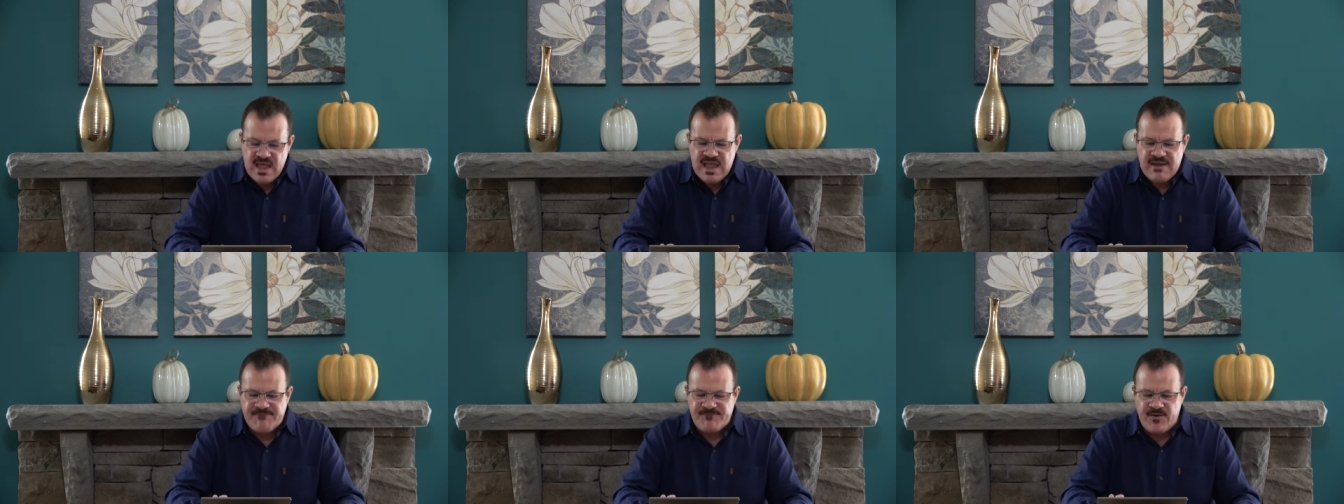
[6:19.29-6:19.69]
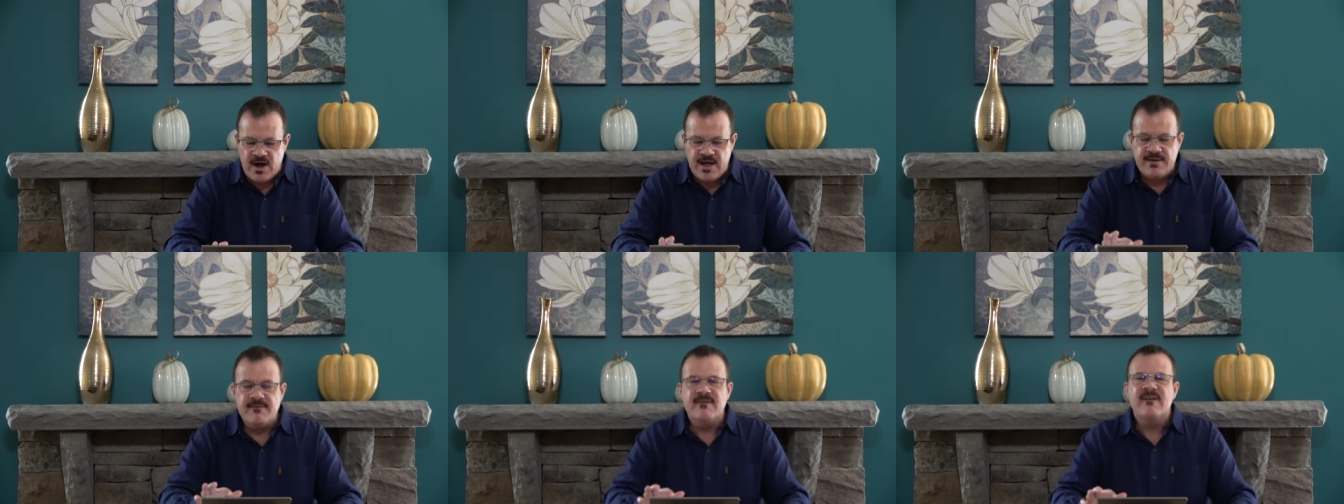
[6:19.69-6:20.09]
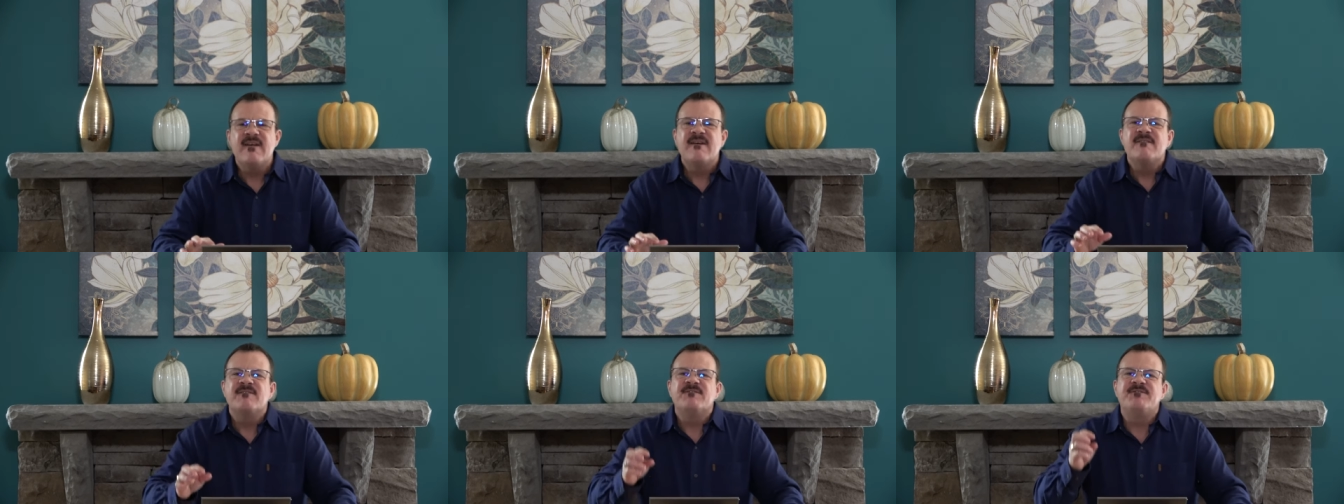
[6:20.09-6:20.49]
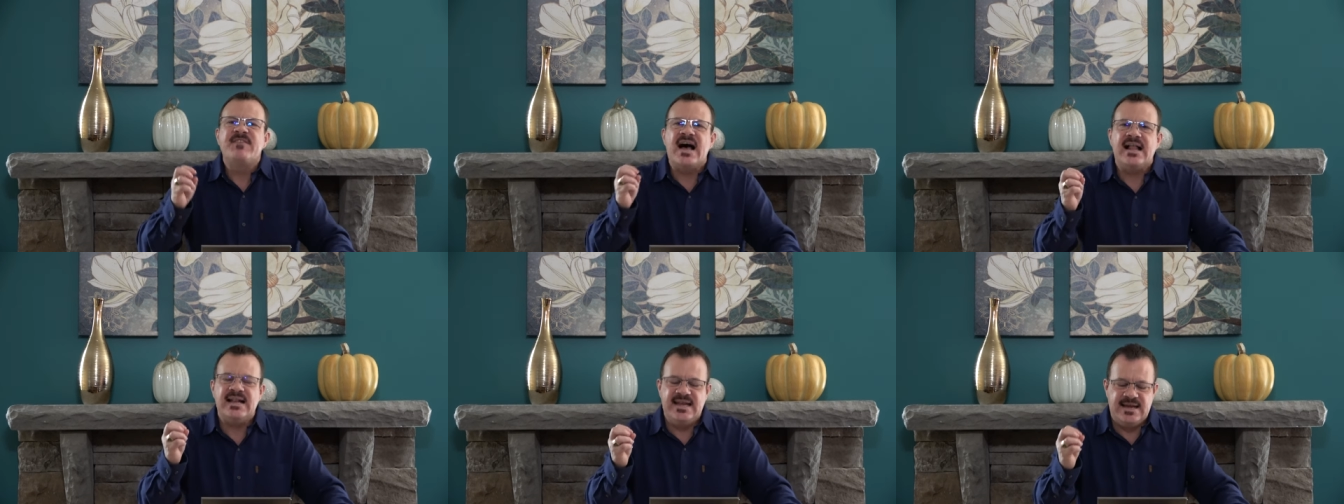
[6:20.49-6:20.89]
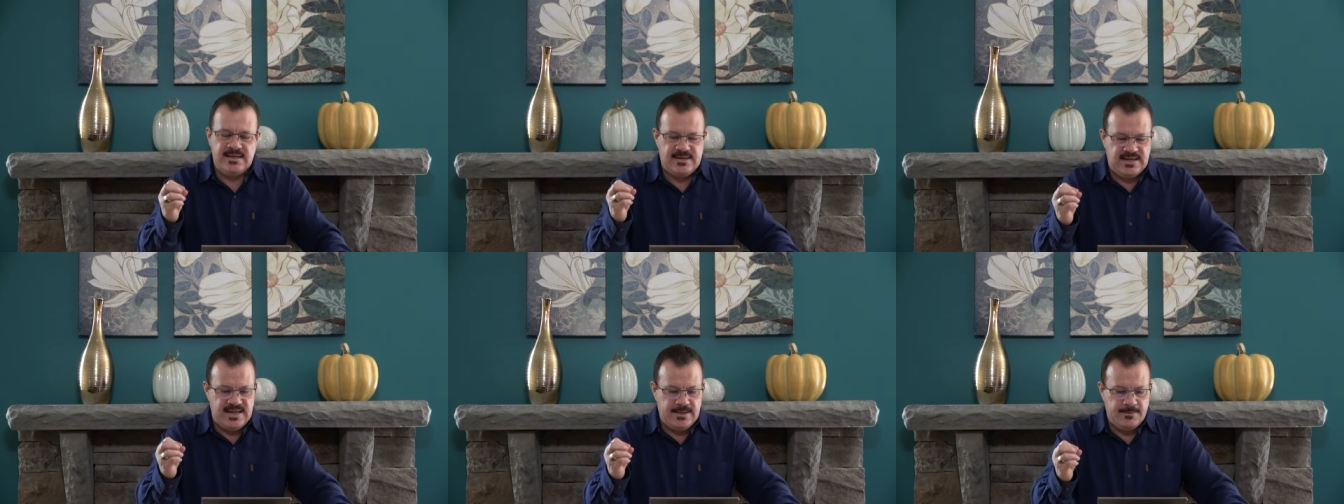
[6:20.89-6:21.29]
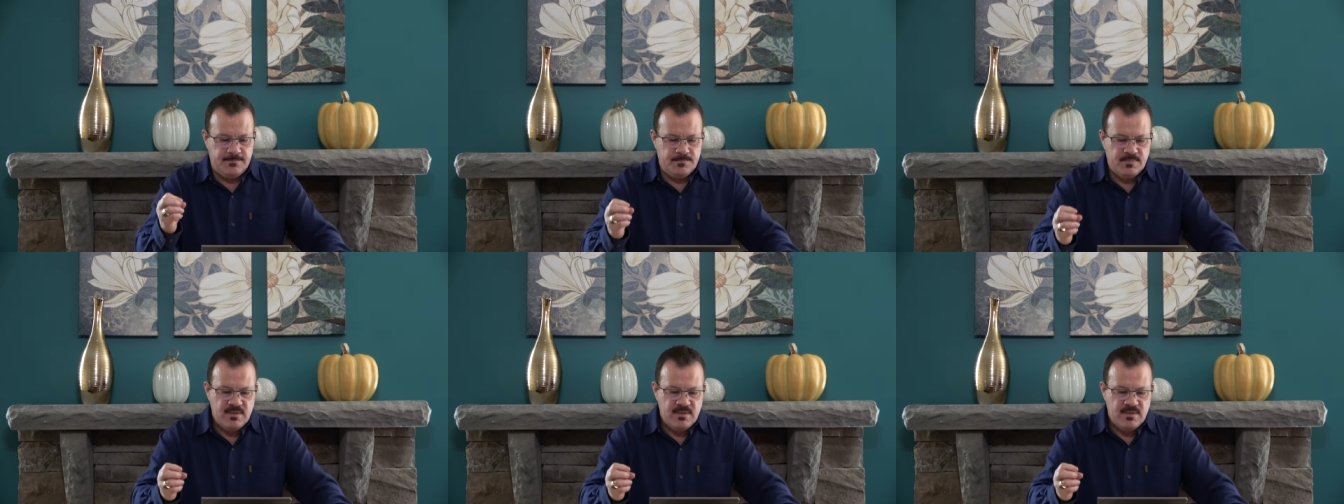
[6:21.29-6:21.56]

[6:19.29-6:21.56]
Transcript: He fought valiantly.